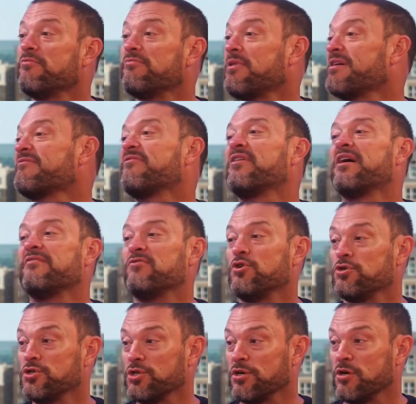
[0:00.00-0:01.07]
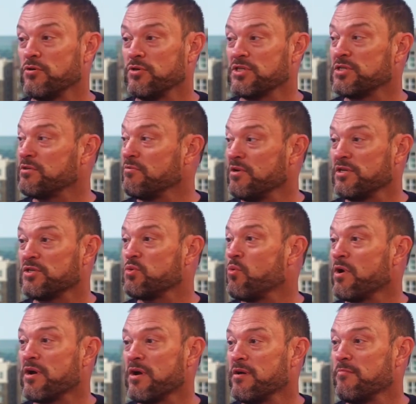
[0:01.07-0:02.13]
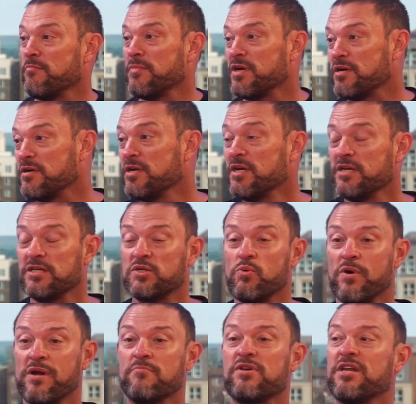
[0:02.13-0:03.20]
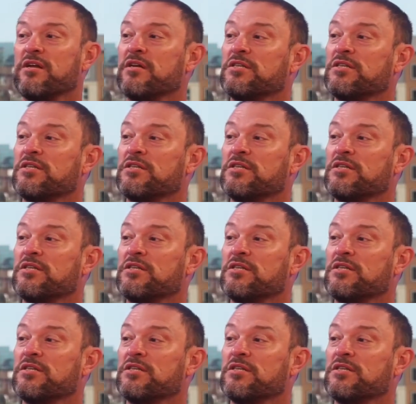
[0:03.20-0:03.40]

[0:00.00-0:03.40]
like 5 years ago is what I'm getting.